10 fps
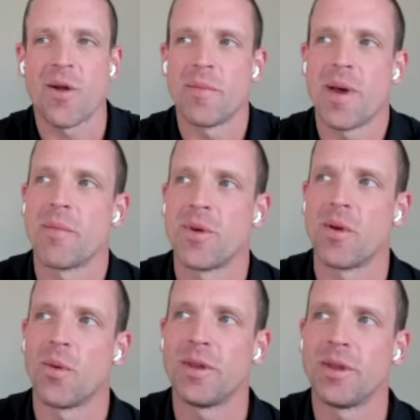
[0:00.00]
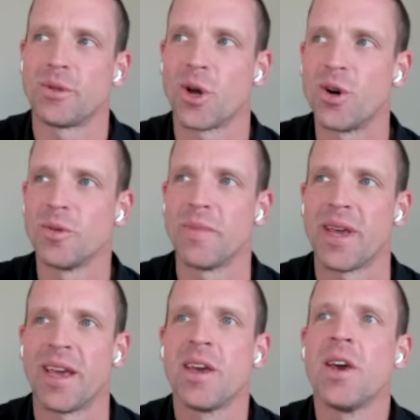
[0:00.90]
remember when you told me,